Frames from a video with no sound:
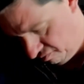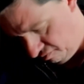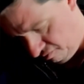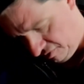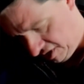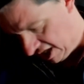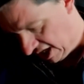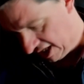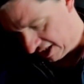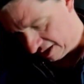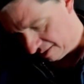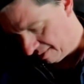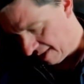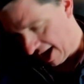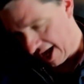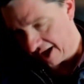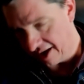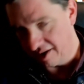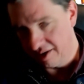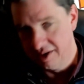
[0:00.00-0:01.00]
Doesn't
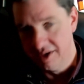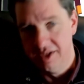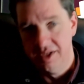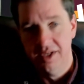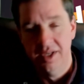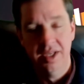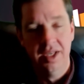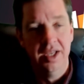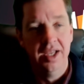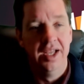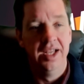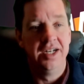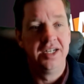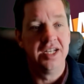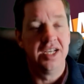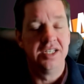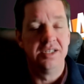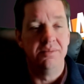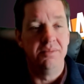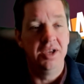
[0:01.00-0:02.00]
matter. It
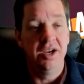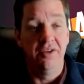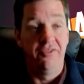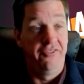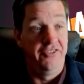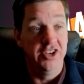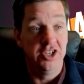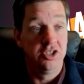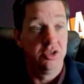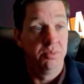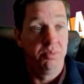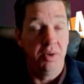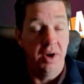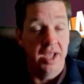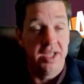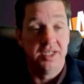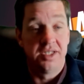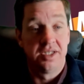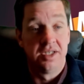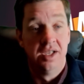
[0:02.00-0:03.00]
doesn't. Here, Fisher
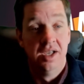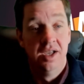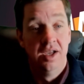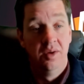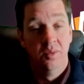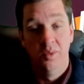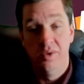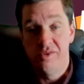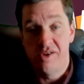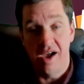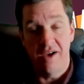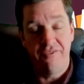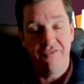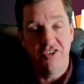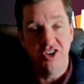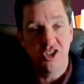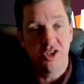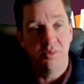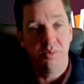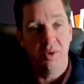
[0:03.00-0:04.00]
Price. We've got
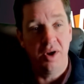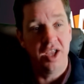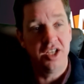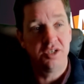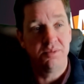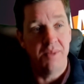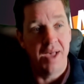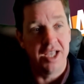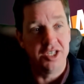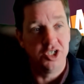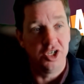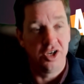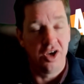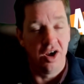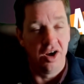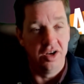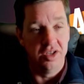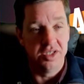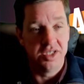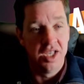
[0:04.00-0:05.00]
Fisher Price Magic
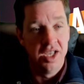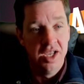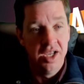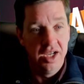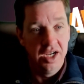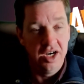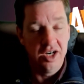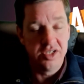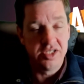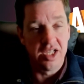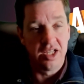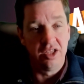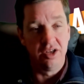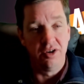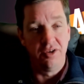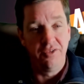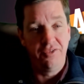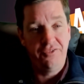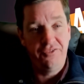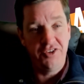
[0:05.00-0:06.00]
cards. Here's a
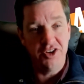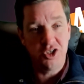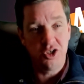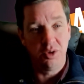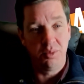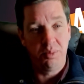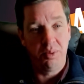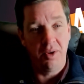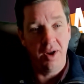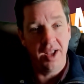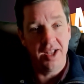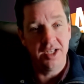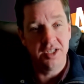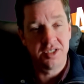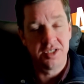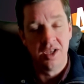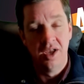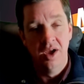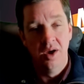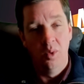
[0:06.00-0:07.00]
little Fisher
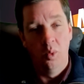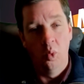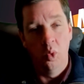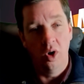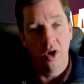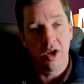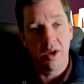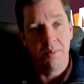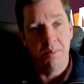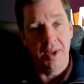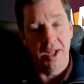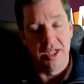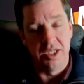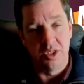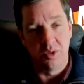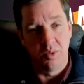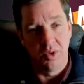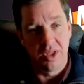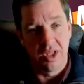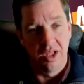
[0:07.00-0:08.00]
Price
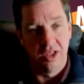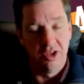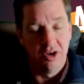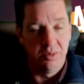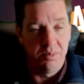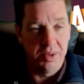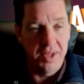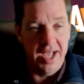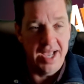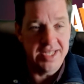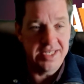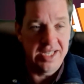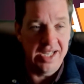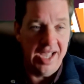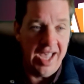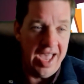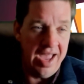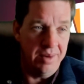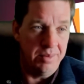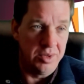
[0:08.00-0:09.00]
workbench with the little plastic
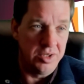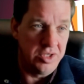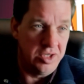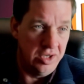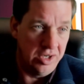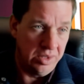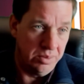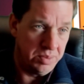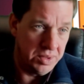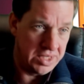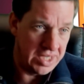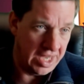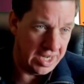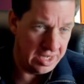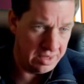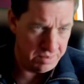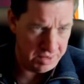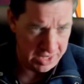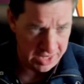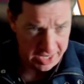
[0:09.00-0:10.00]
hammer so you can pretend
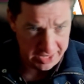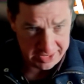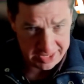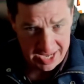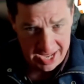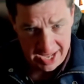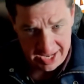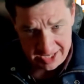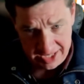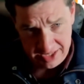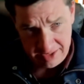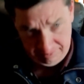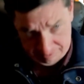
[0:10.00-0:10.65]
to be like Daddy.